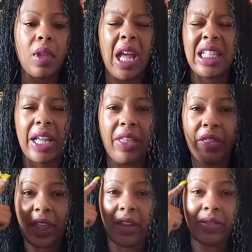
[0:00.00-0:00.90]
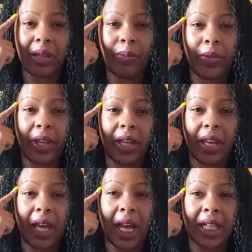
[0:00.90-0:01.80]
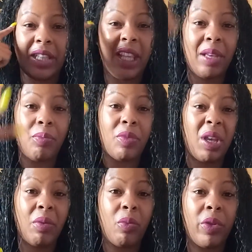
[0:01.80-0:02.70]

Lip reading: It's like they think of something and they